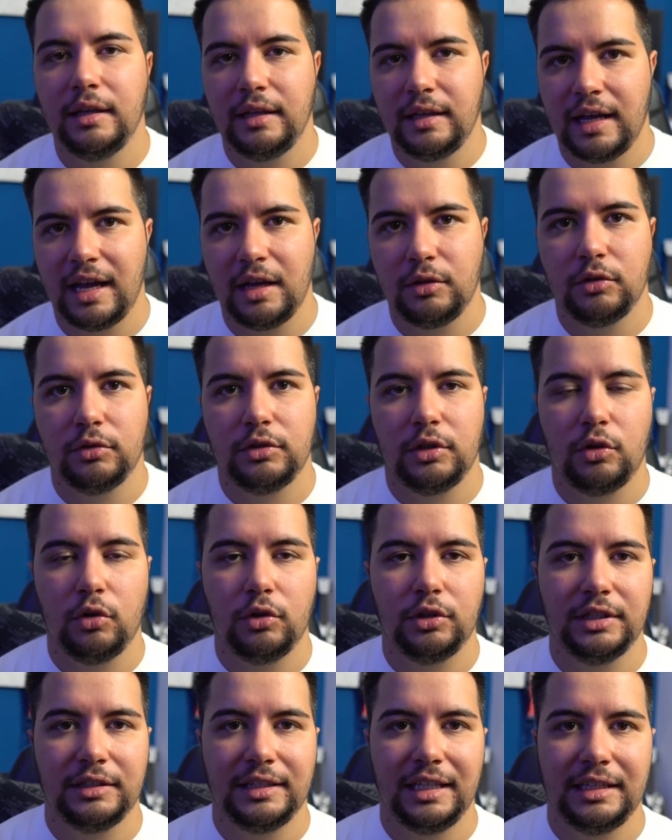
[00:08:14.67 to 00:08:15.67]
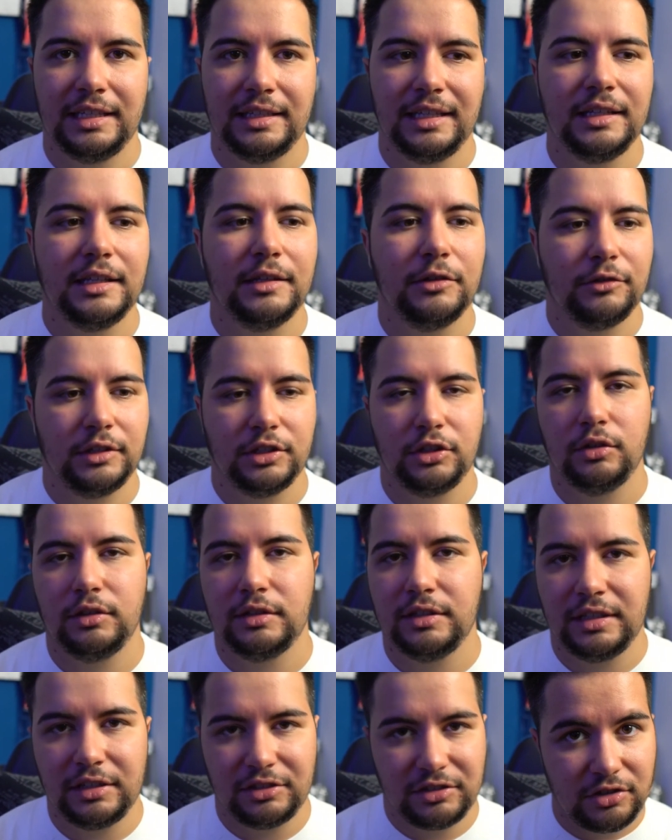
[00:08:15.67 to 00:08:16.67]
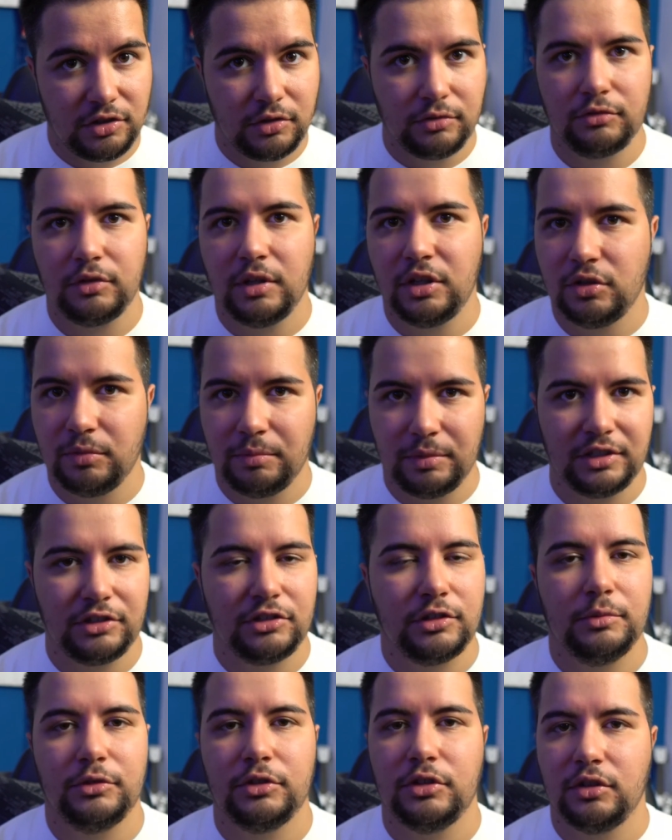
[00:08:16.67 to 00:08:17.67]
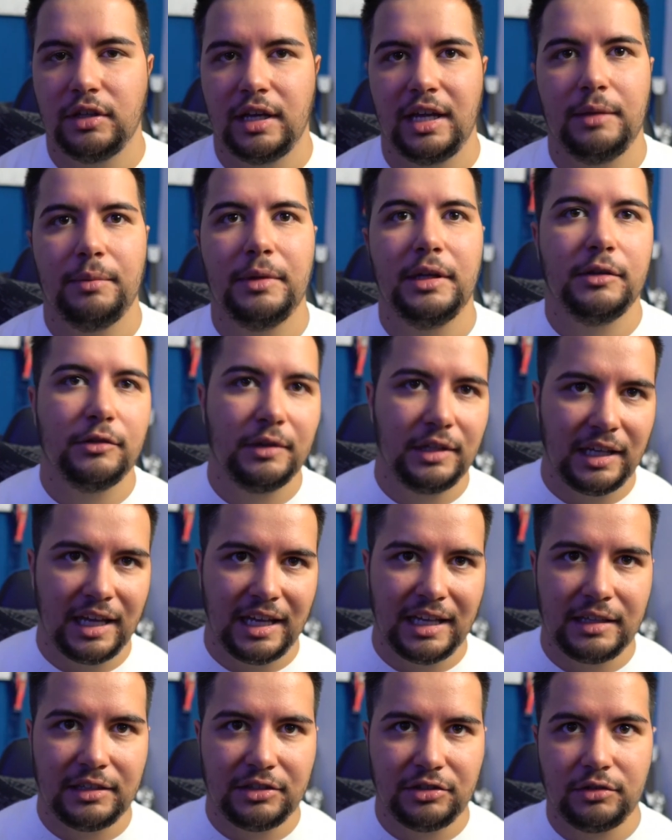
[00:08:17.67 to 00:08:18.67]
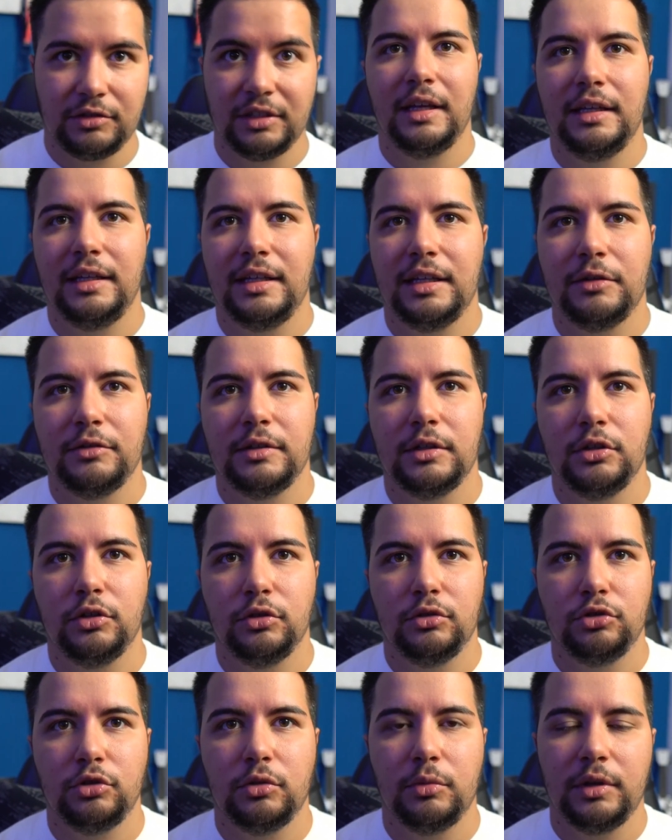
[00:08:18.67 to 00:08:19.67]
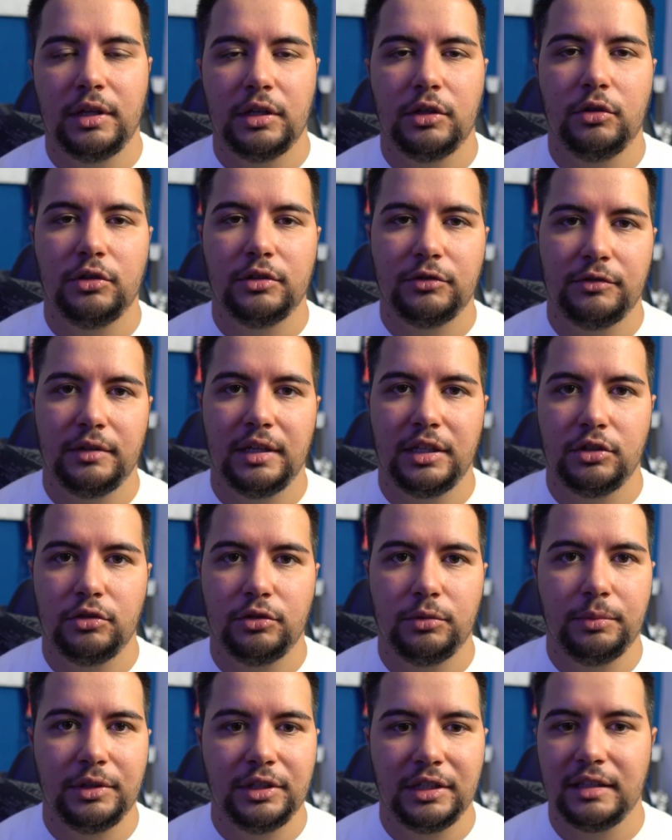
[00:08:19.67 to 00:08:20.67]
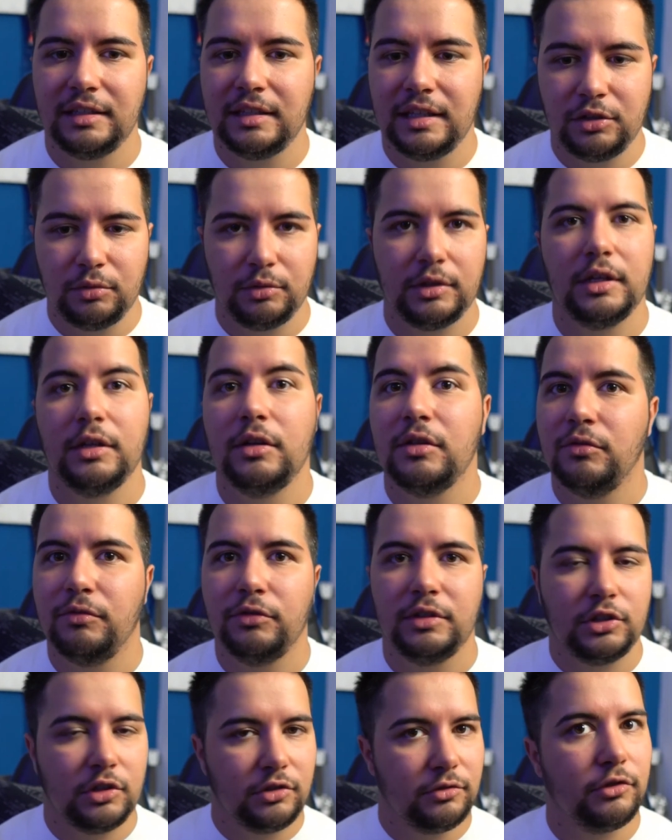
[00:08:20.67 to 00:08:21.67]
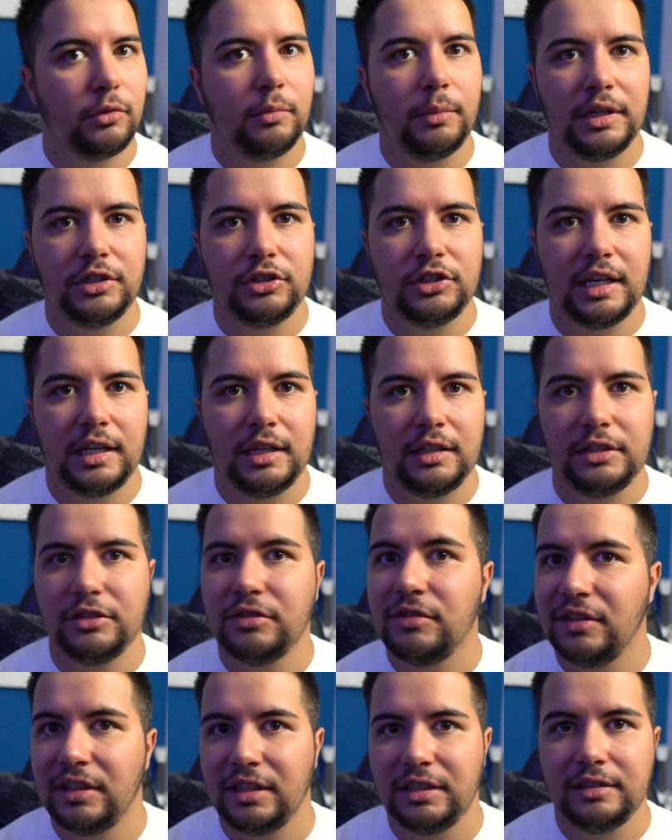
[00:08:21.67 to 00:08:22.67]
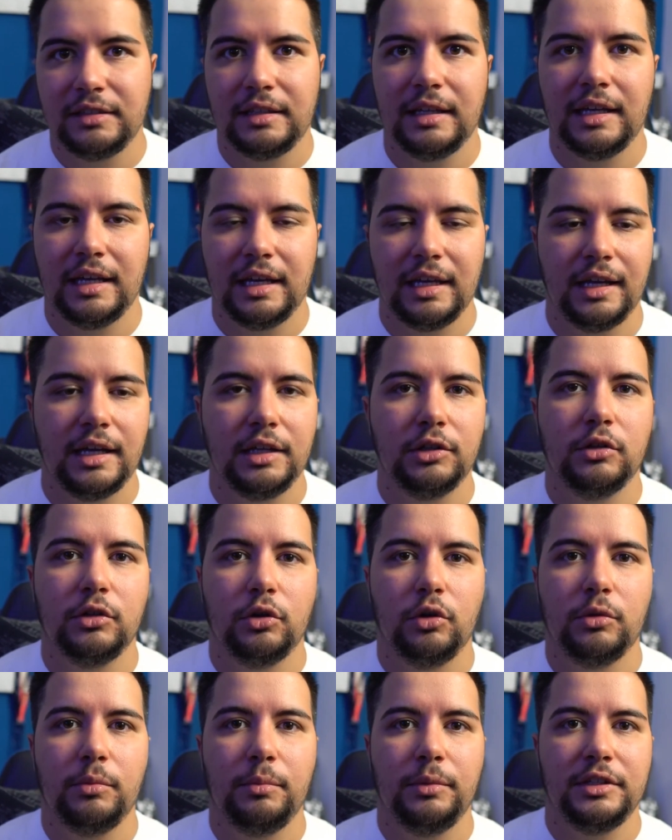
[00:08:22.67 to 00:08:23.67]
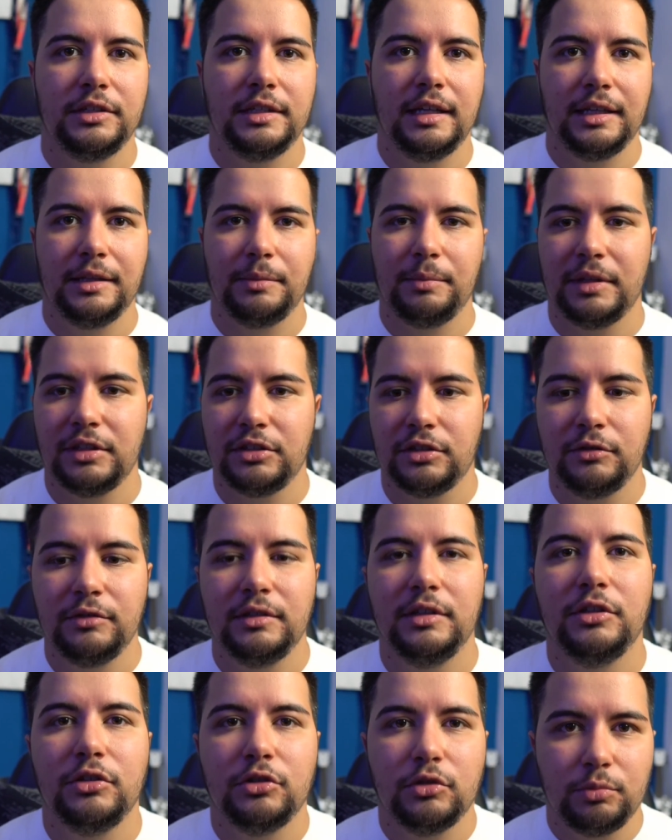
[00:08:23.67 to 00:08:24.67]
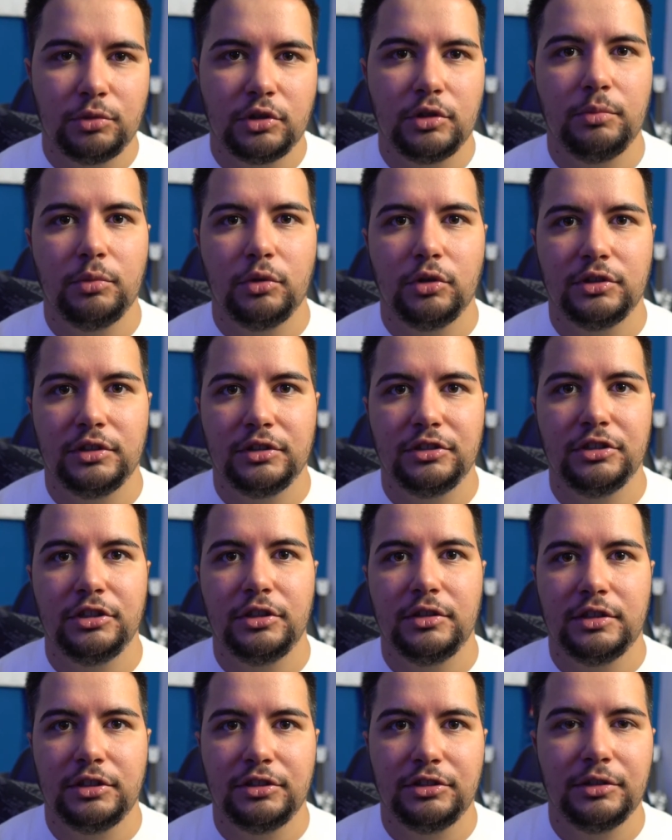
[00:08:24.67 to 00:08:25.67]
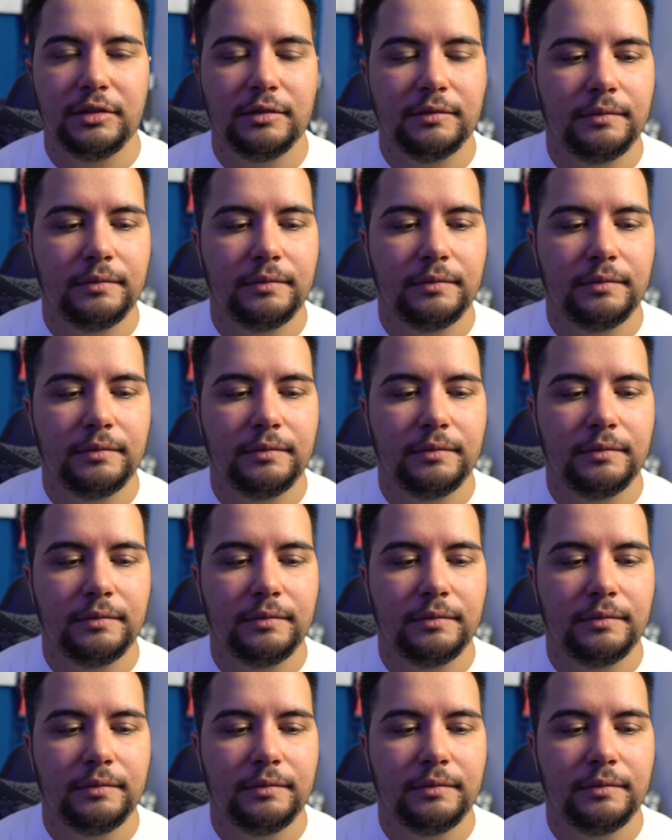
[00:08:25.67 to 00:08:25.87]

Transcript: I will record a dedicated video on this, so follow me, subscribe, leave a like so that even YouTube can notify you immediately when a new video from my channel is released and you don't miss any piece of this super important series.